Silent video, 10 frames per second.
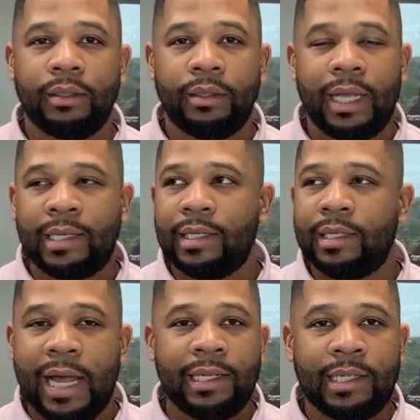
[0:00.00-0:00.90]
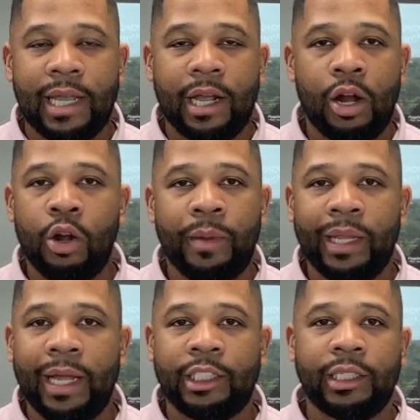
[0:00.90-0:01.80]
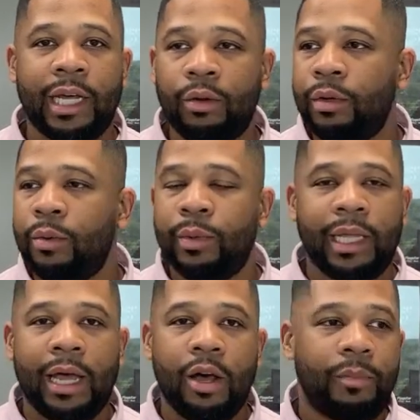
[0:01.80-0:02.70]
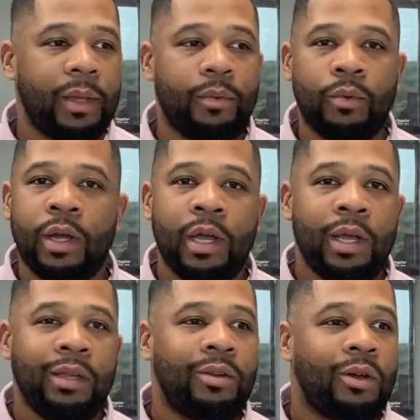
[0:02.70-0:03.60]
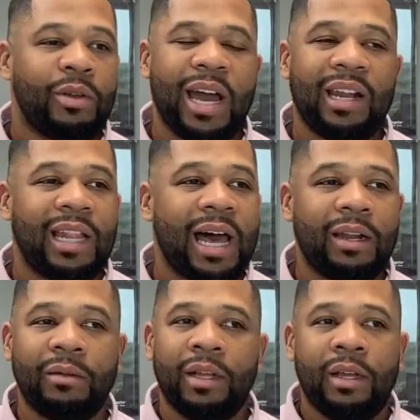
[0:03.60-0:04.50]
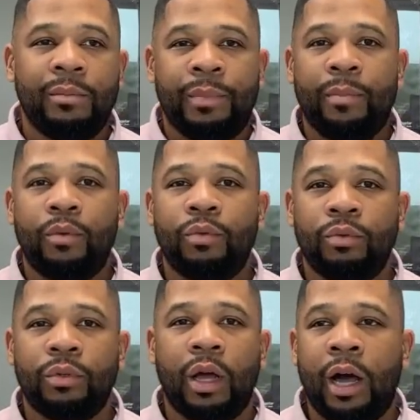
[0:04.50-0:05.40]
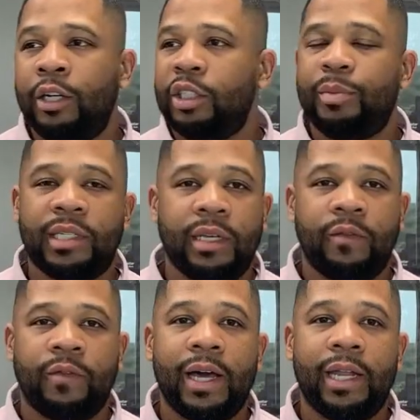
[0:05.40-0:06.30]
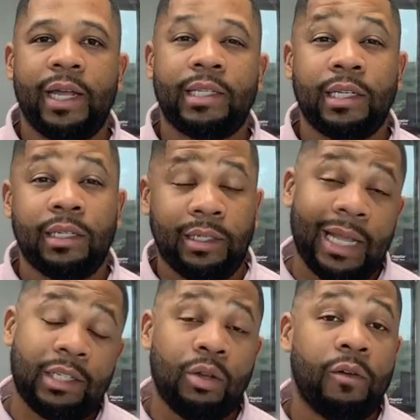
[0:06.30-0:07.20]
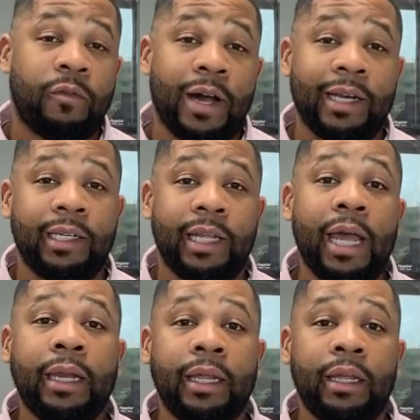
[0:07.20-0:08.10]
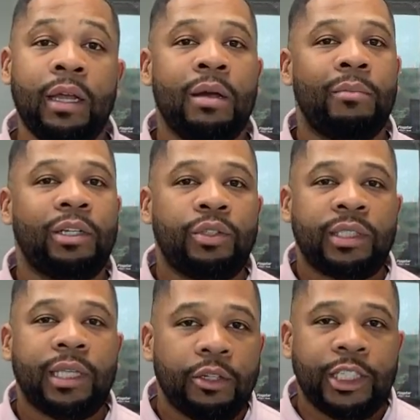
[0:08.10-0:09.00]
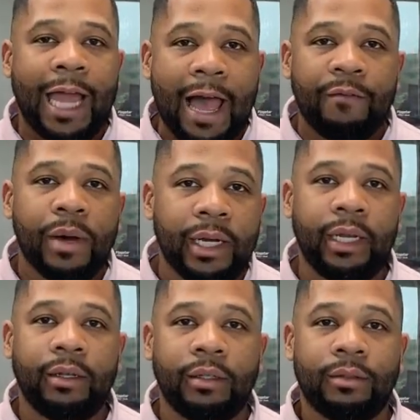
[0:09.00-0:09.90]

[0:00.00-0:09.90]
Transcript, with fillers: That's that's like an urban legend. I don't know what the hell people, you know, you got a lot of people 100% financing. That's all fine and dandy, but you still should have money.